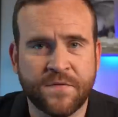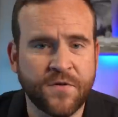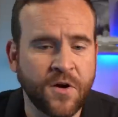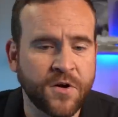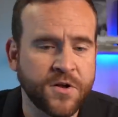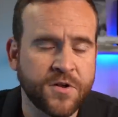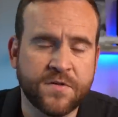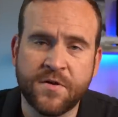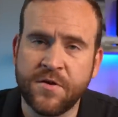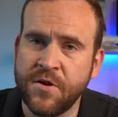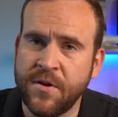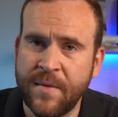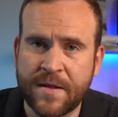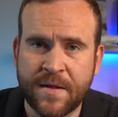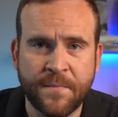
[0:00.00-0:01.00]
of talk to you
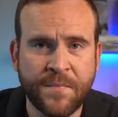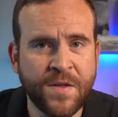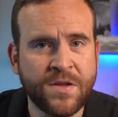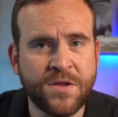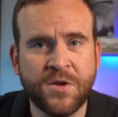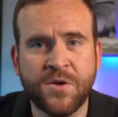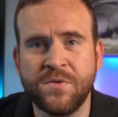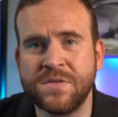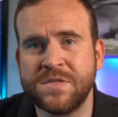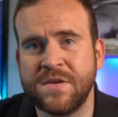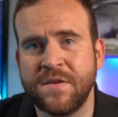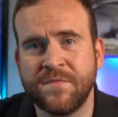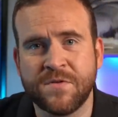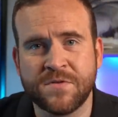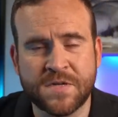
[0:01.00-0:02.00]
about the menu and see
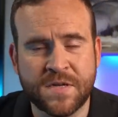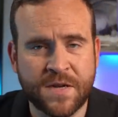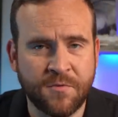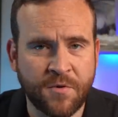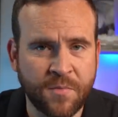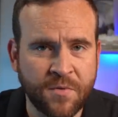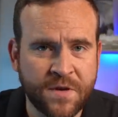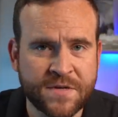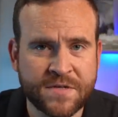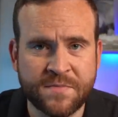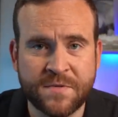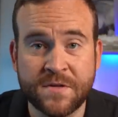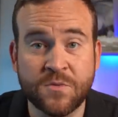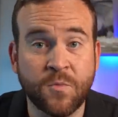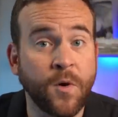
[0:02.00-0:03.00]
if there's any
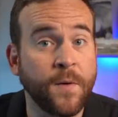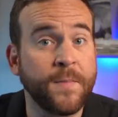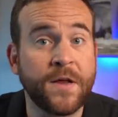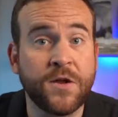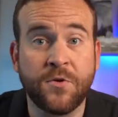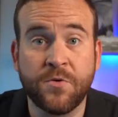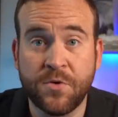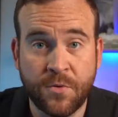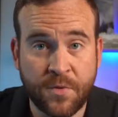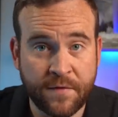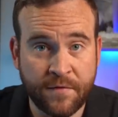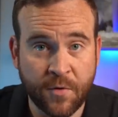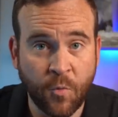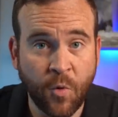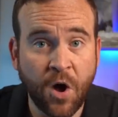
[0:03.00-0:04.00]
replacements, what menu you
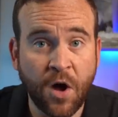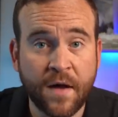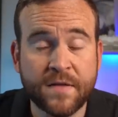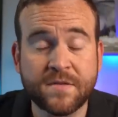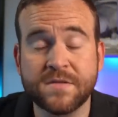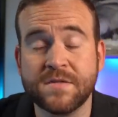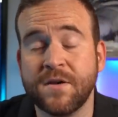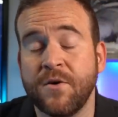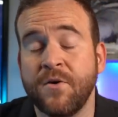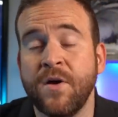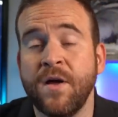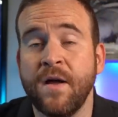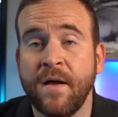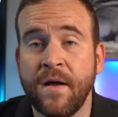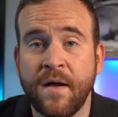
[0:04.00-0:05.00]
even want. So
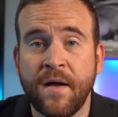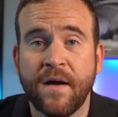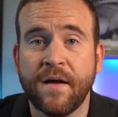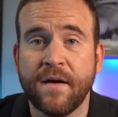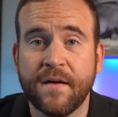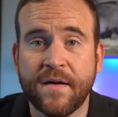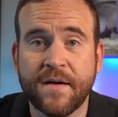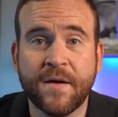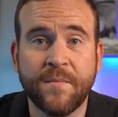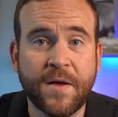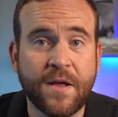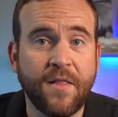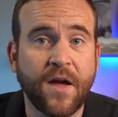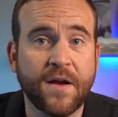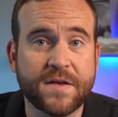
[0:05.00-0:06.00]
uh, it can be
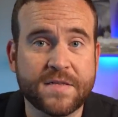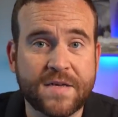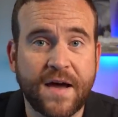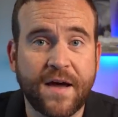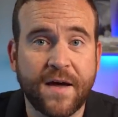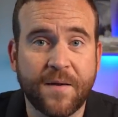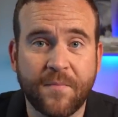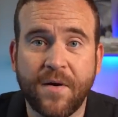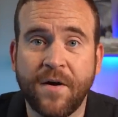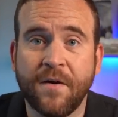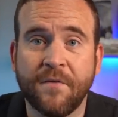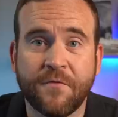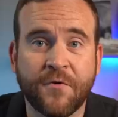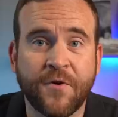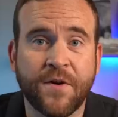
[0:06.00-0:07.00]
a lot of time
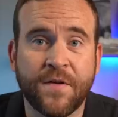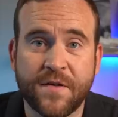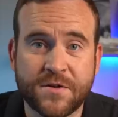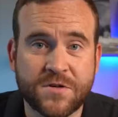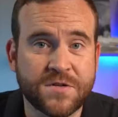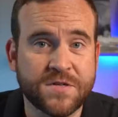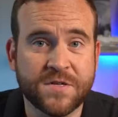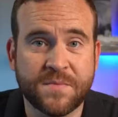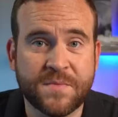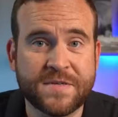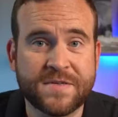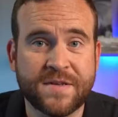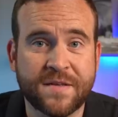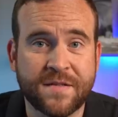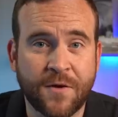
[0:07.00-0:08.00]
up front that you're just going to be
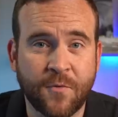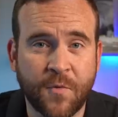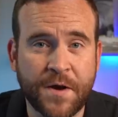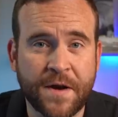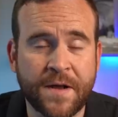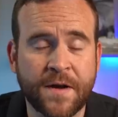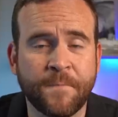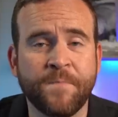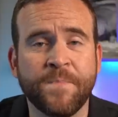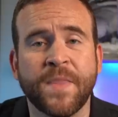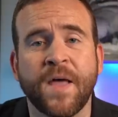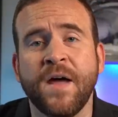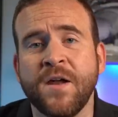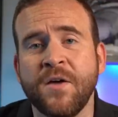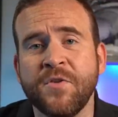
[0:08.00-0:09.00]
sitting there waiting.
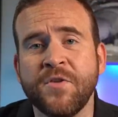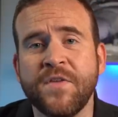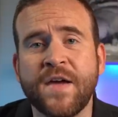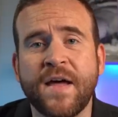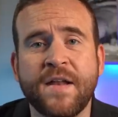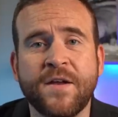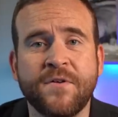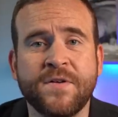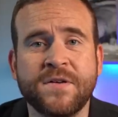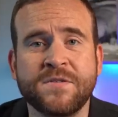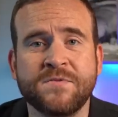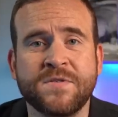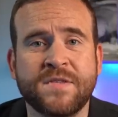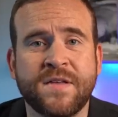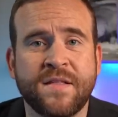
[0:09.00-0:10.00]
Another thing I noticed
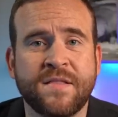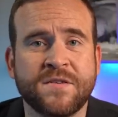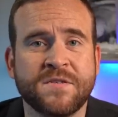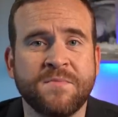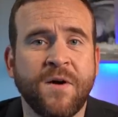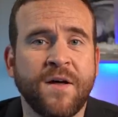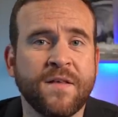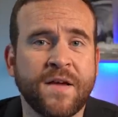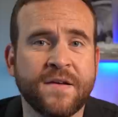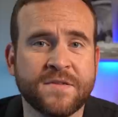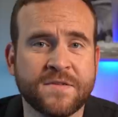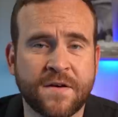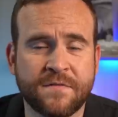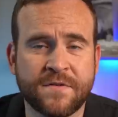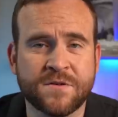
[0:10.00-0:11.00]
was that the sommelier
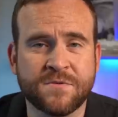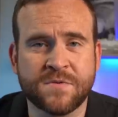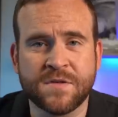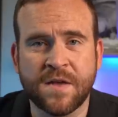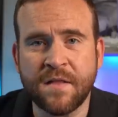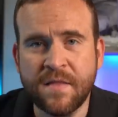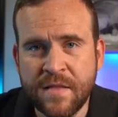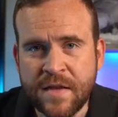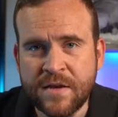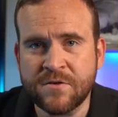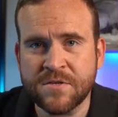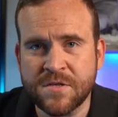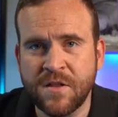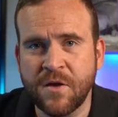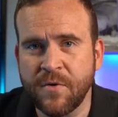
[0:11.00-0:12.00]
service was a little
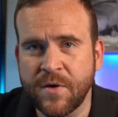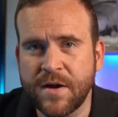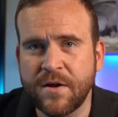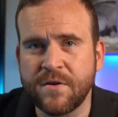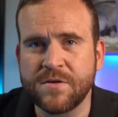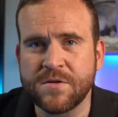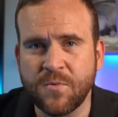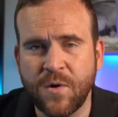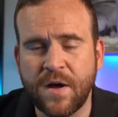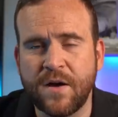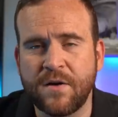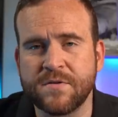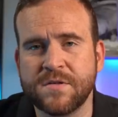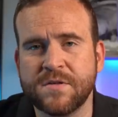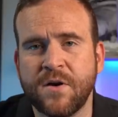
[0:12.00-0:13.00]
slow in here as
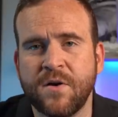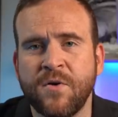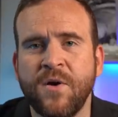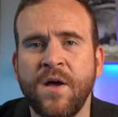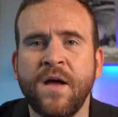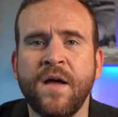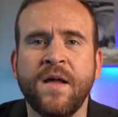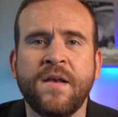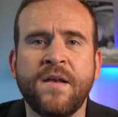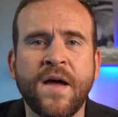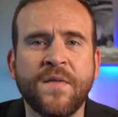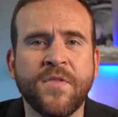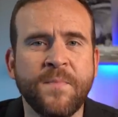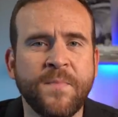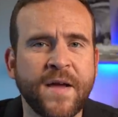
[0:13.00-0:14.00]
well. So
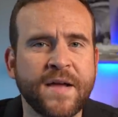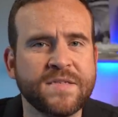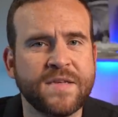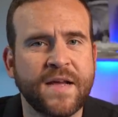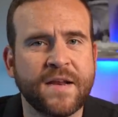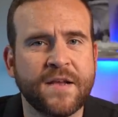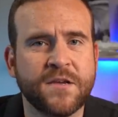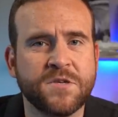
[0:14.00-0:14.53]
not the best dining